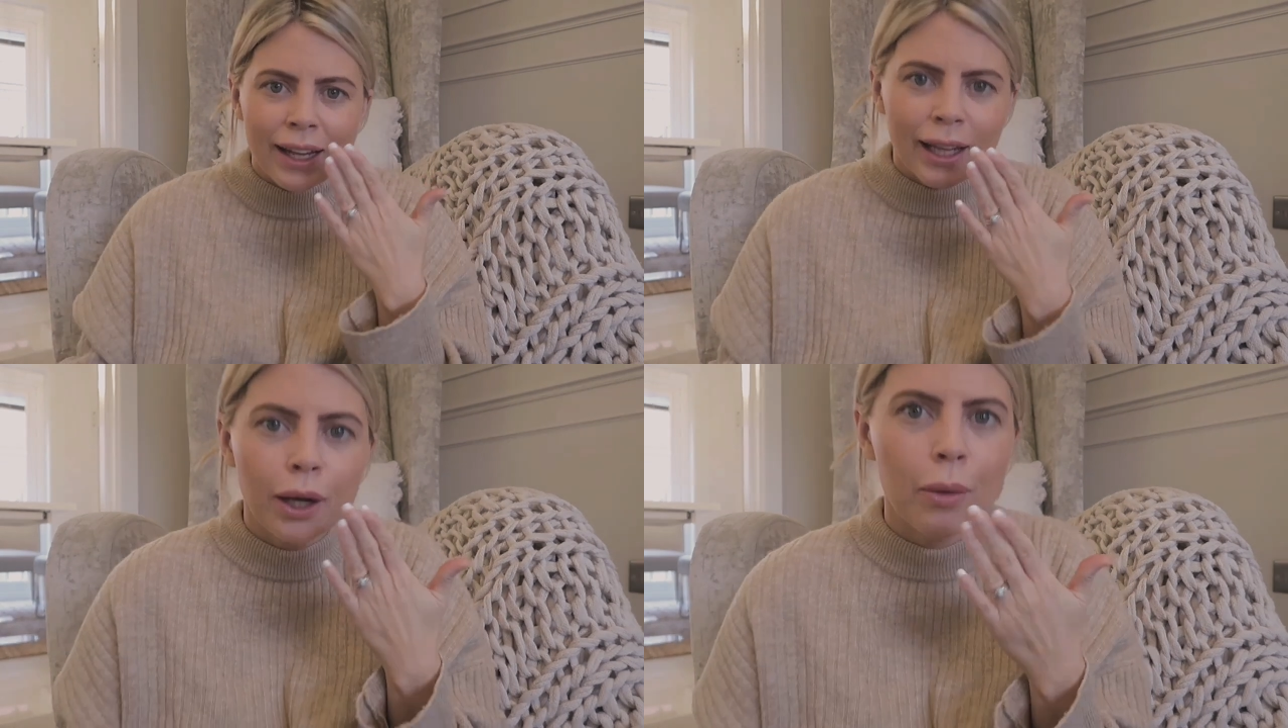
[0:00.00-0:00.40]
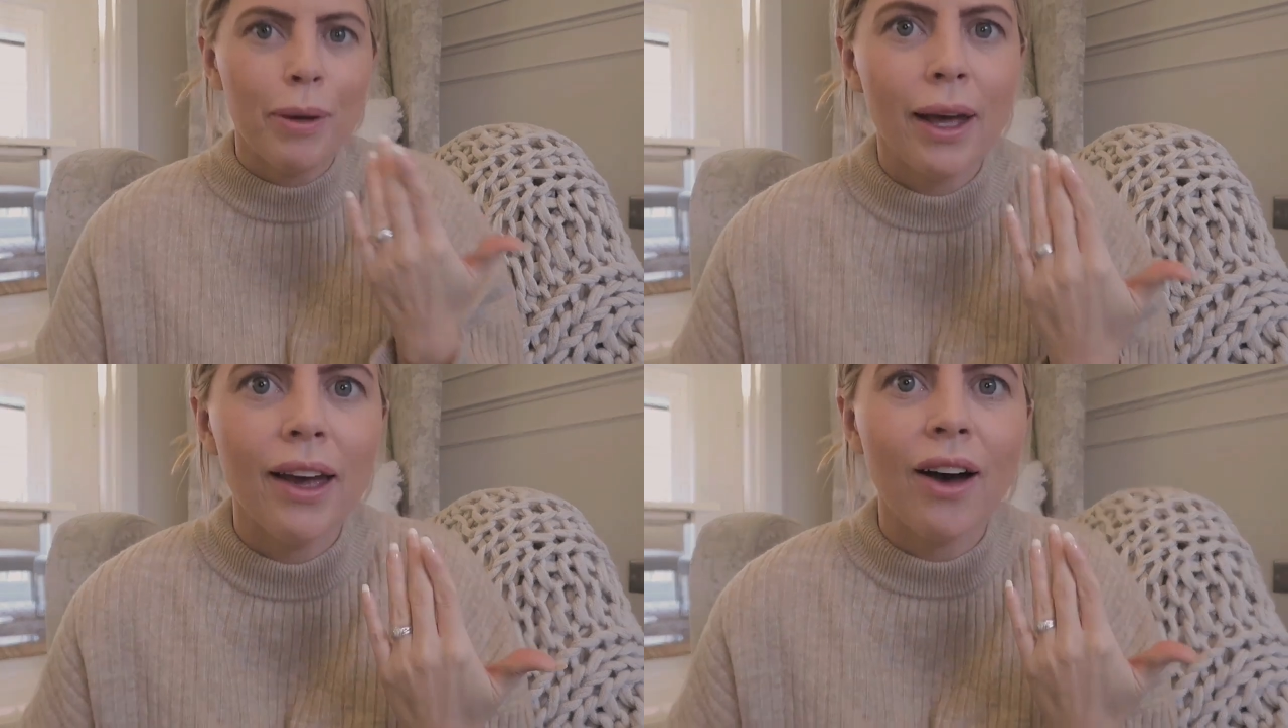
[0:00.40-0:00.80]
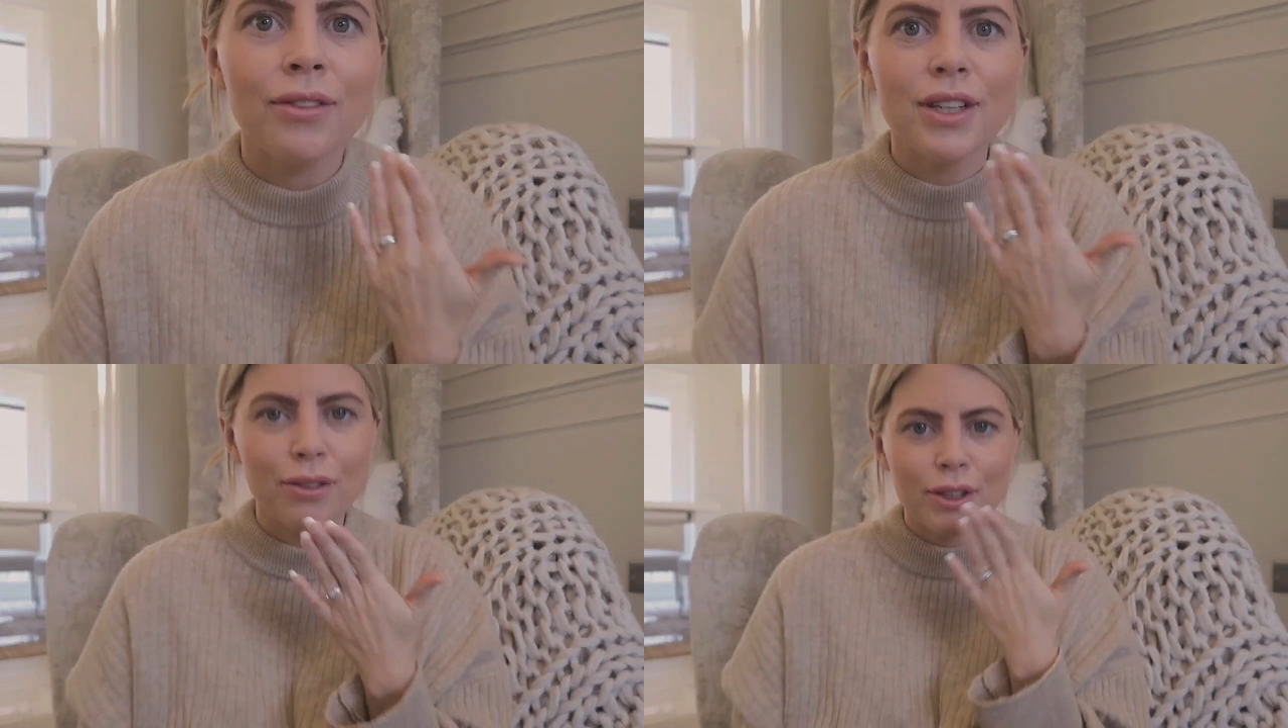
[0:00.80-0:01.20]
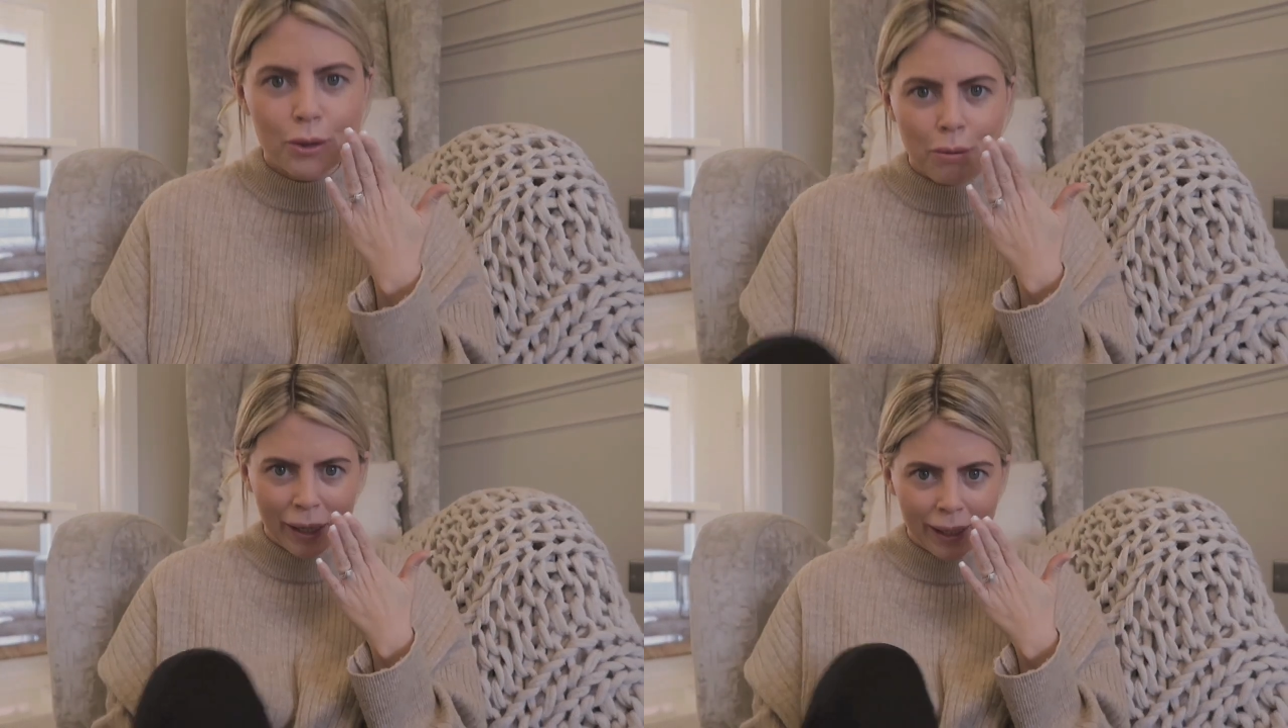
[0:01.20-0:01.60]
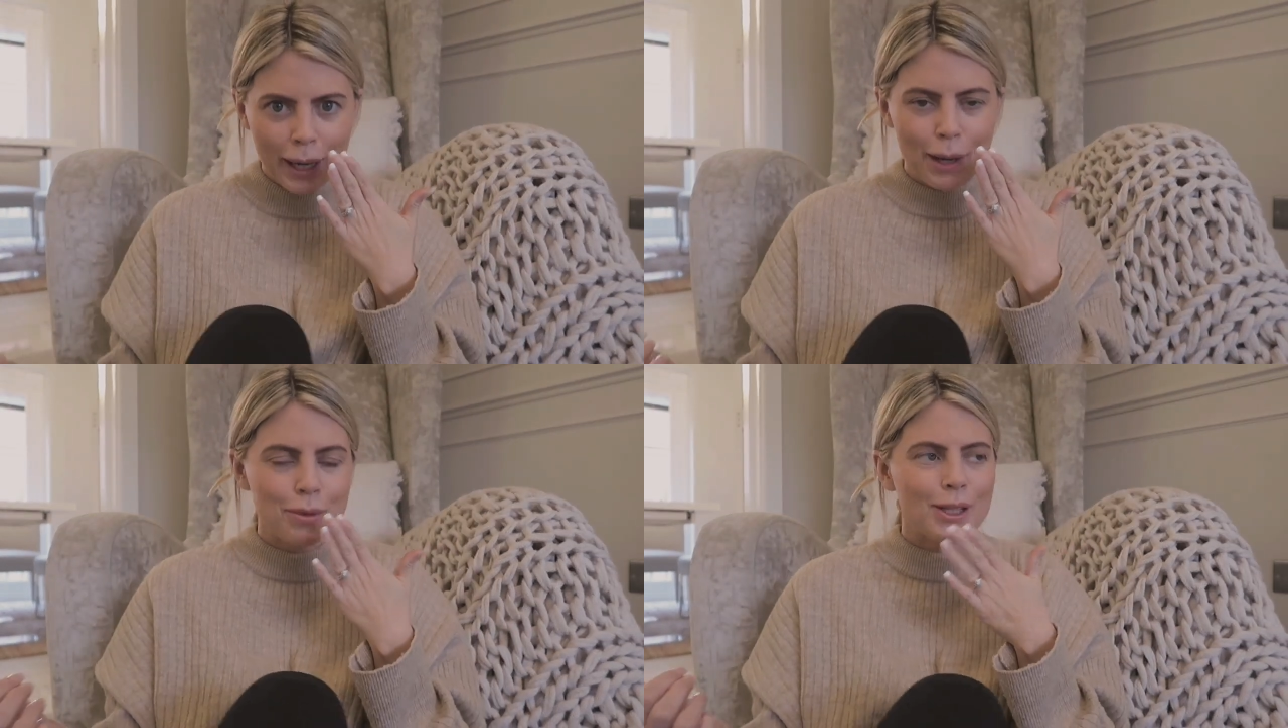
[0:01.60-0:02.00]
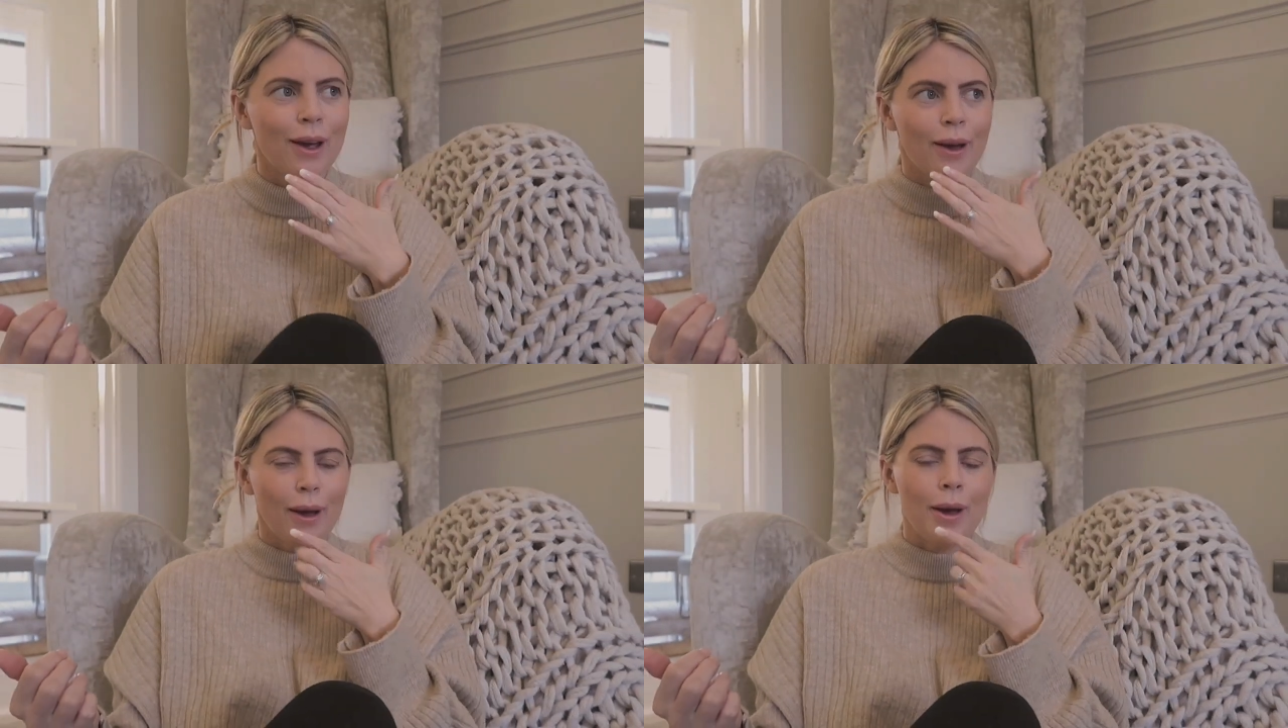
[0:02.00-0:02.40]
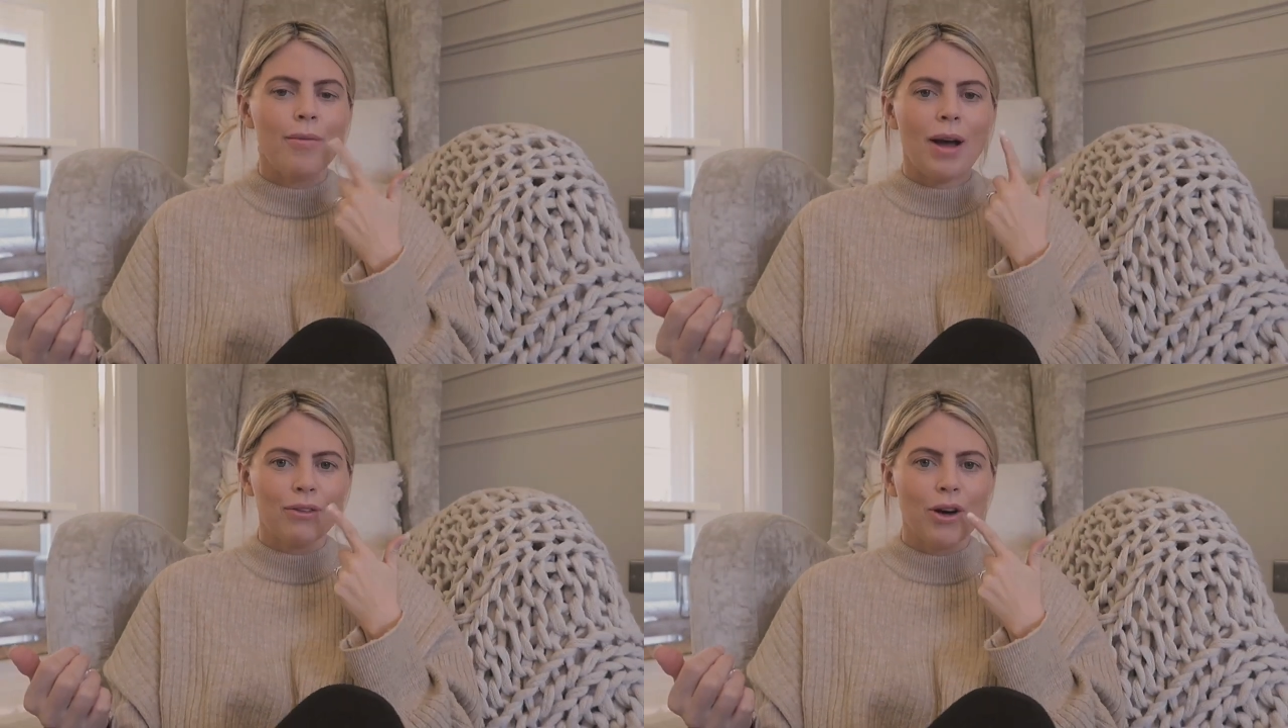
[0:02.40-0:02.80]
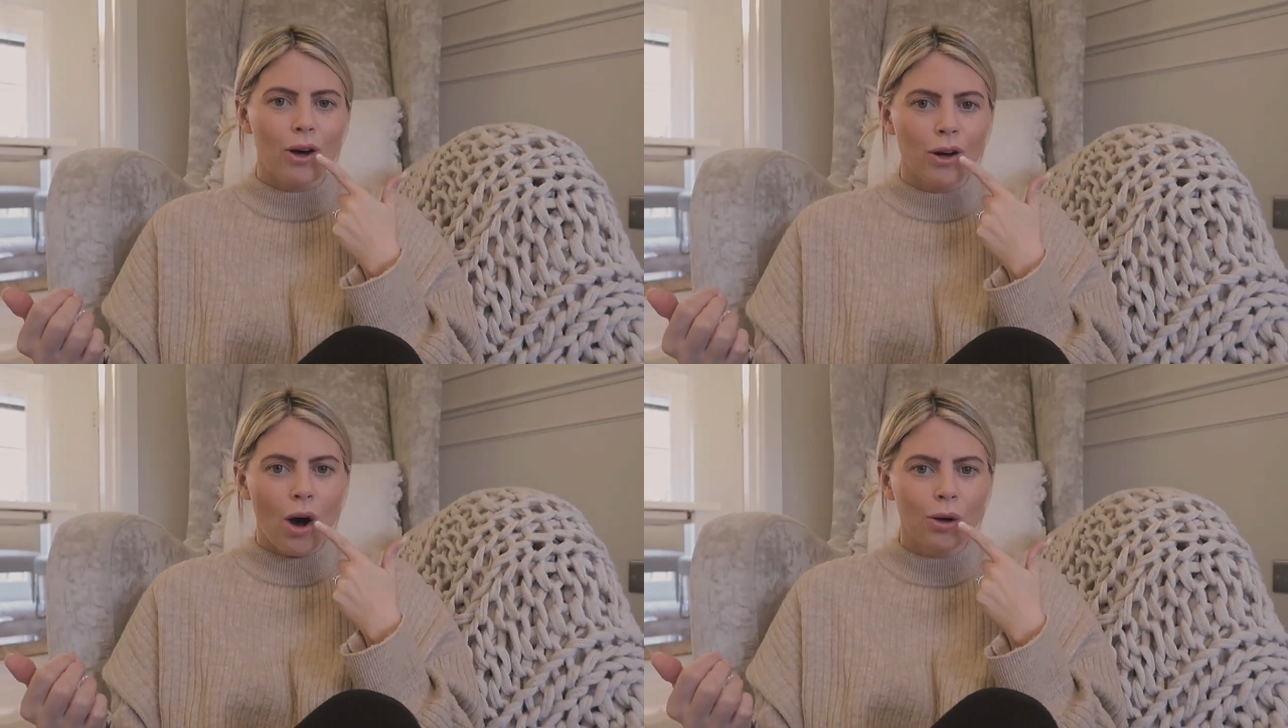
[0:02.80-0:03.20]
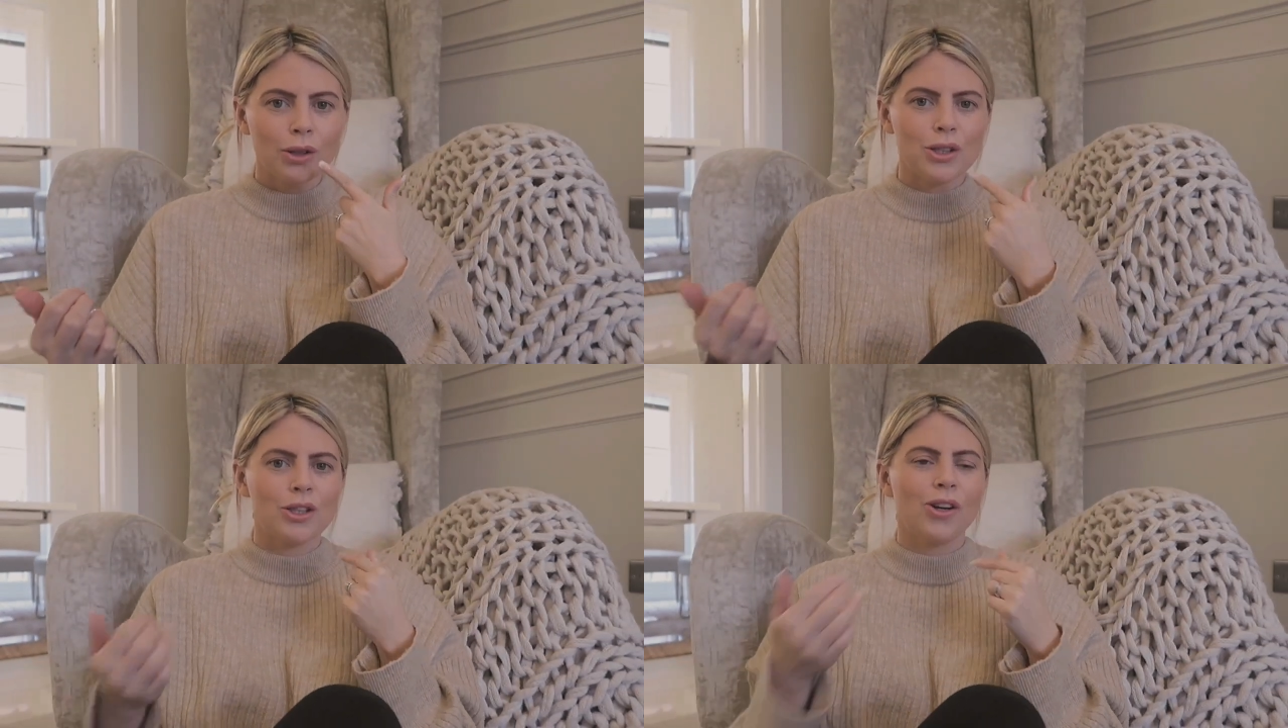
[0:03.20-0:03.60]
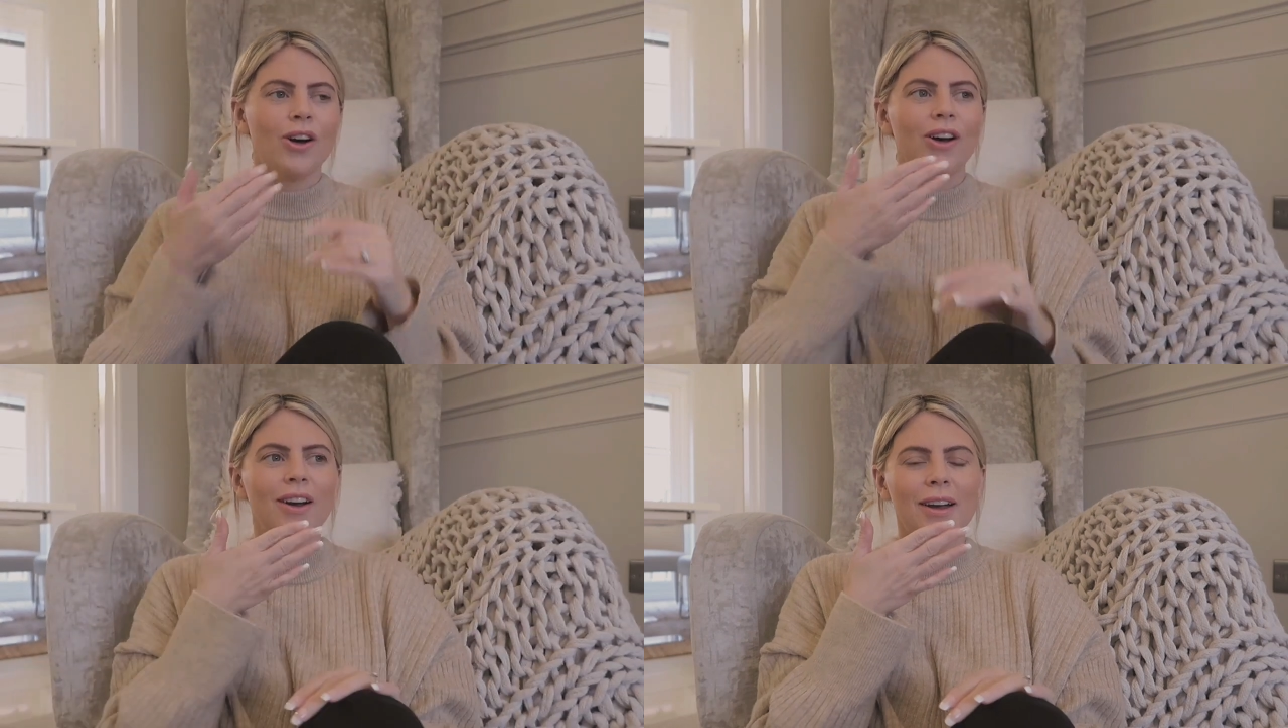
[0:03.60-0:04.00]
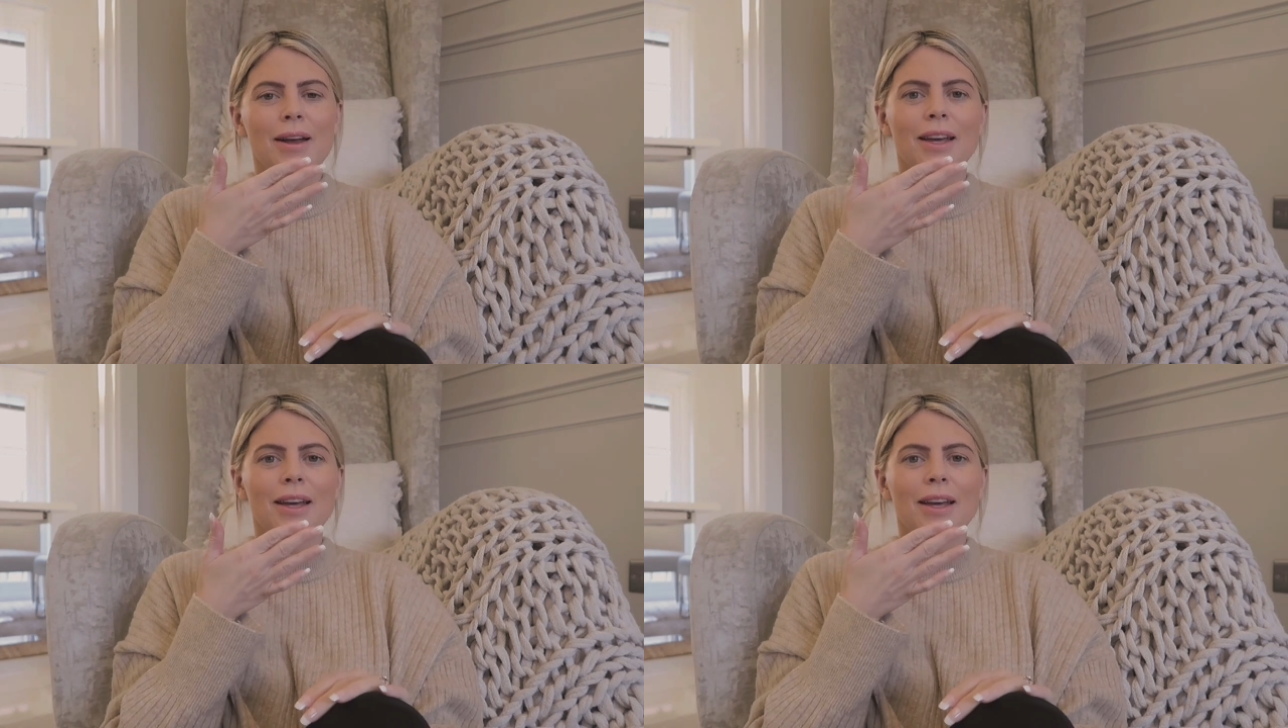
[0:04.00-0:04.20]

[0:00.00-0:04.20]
a little bit of difference with my lips, I've got a cold sore.